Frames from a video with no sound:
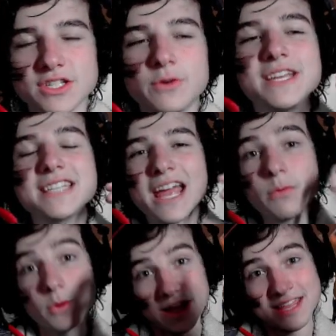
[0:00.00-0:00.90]
So he's
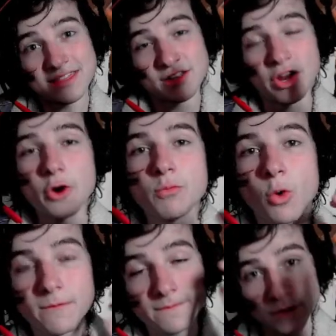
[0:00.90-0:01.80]
able to hit the note
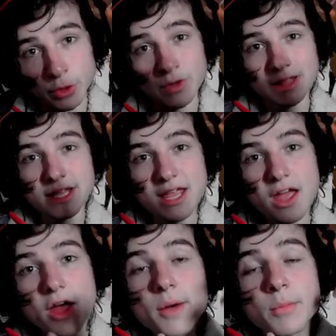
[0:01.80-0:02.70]
more fluently,
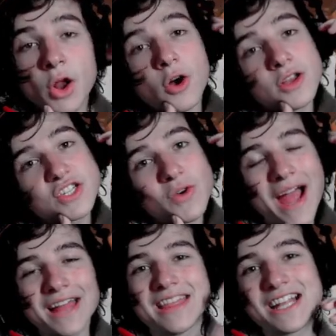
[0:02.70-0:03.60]
but also
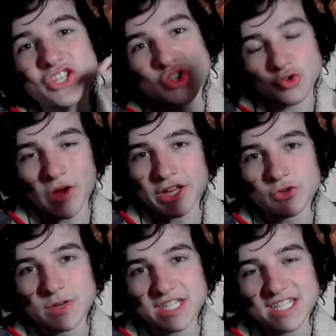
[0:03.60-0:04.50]
add that
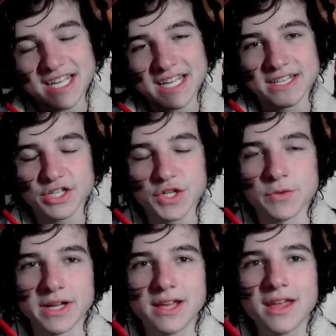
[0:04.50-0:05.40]
strenuous tint to
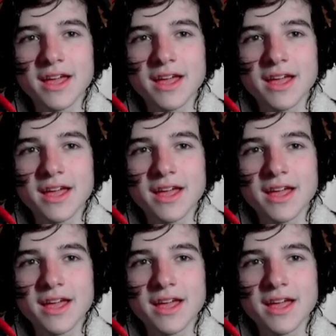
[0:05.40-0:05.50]
it.